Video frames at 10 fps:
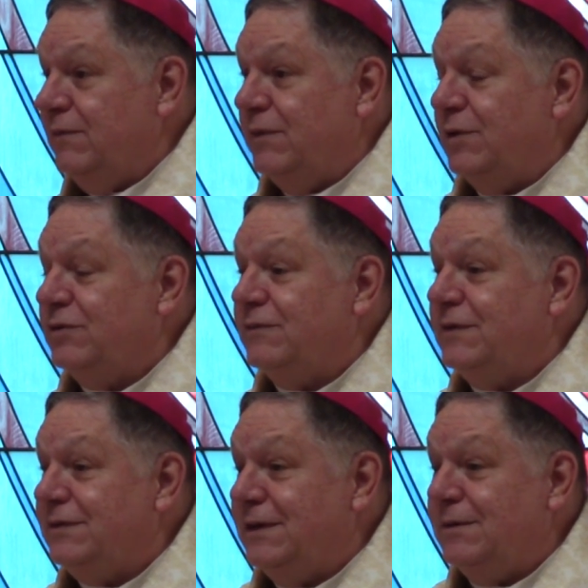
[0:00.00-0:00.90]
for those
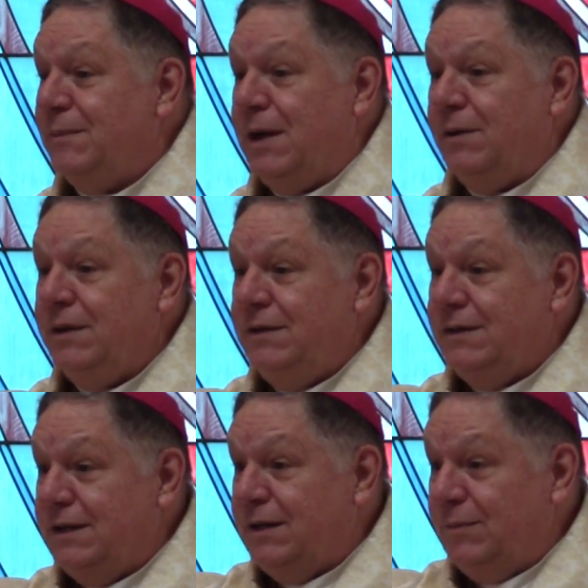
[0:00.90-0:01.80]
of us that are married,
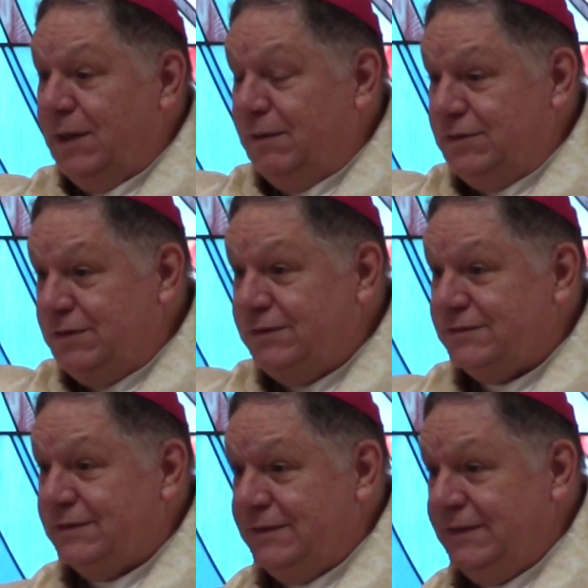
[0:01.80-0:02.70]
in our
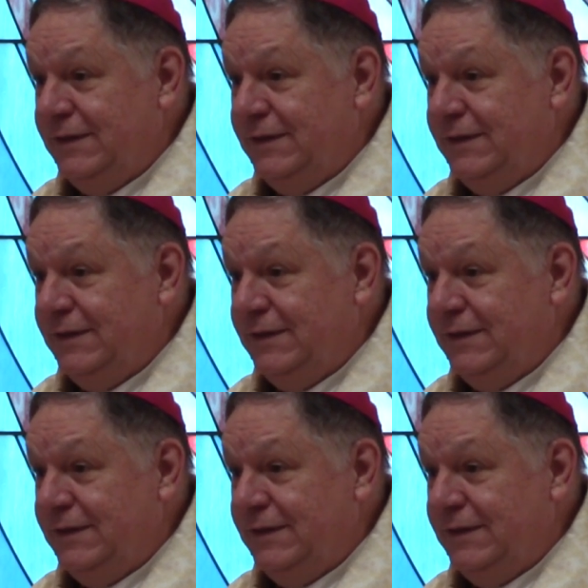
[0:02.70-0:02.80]
marriages,